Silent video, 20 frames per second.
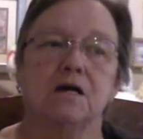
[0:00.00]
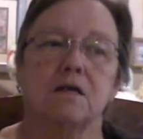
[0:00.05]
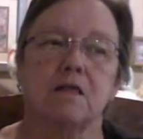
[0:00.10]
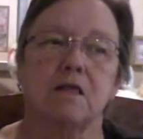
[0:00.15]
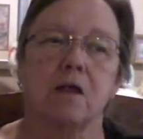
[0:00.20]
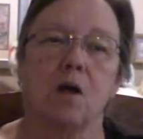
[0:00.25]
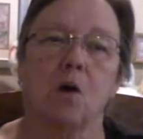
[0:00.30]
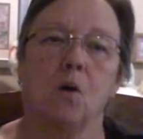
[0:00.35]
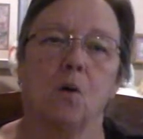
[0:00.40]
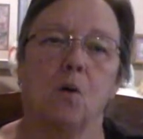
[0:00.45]

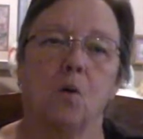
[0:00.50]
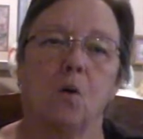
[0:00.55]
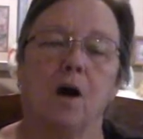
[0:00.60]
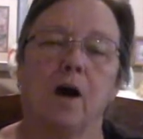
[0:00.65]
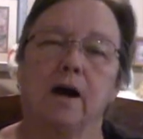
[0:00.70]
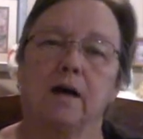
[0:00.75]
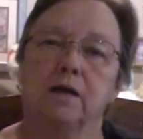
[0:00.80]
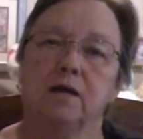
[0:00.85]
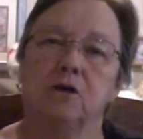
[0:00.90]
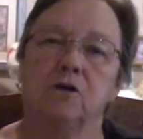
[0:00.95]
So
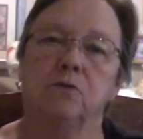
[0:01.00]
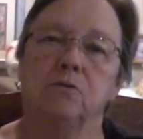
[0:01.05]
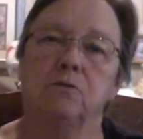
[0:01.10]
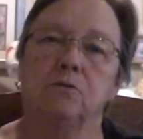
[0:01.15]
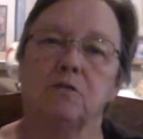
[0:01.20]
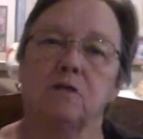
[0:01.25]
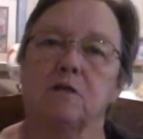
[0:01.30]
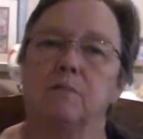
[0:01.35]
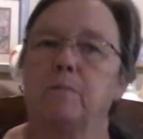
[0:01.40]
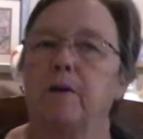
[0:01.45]
I
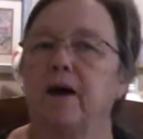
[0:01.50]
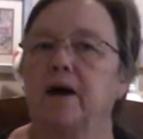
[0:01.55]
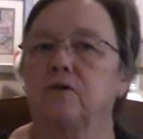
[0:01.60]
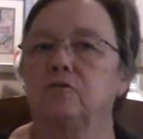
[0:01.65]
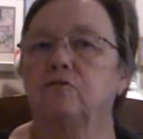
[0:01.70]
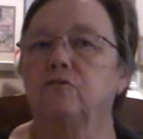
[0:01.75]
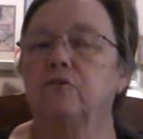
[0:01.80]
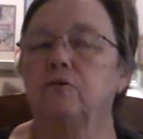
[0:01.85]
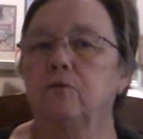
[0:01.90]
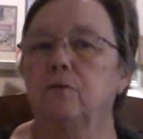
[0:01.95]
used
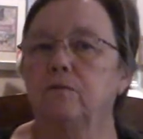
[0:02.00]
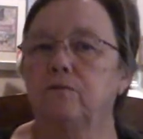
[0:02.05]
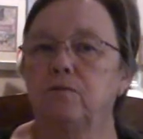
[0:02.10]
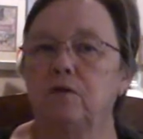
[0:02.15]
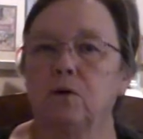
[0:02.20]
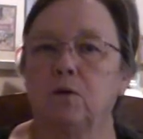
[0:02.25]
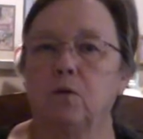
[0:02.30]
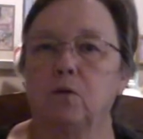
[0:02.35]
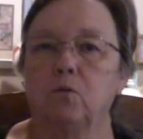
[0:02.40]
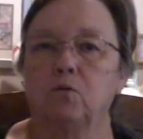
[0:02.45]
about 2 of
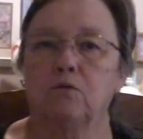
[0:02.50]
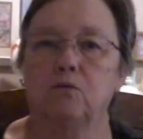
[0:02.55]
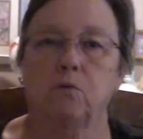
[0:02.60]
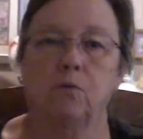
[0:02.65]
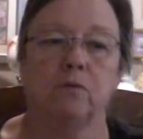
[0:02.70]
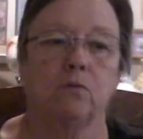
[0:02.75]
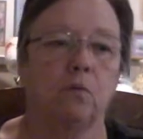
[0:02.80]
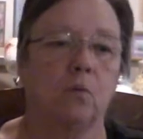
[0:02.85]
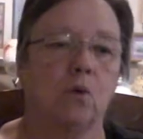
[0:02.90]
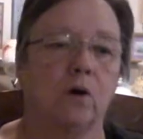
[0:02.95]
those
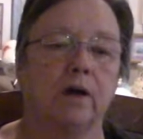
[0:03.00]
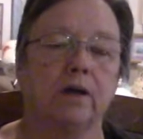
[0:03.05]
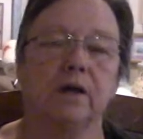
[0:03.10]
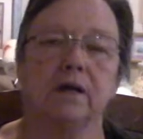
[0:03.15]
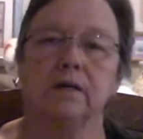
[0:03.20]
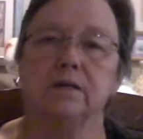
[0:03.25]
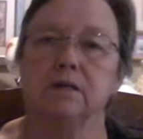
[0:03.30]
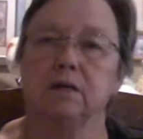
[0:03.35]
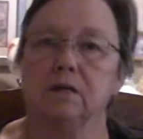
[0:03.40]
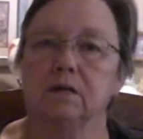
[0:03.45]
with 1
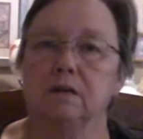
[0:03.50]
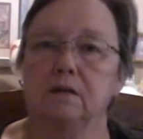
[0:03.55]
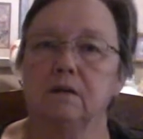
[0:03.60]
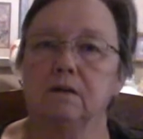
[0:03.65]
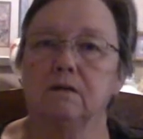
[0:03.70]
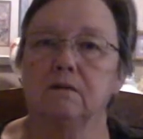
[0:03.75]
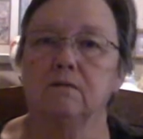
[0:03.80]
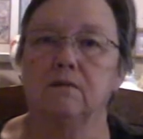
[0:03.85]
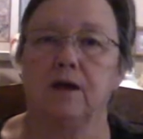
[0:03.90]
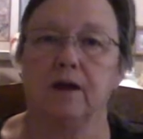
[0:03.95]
onion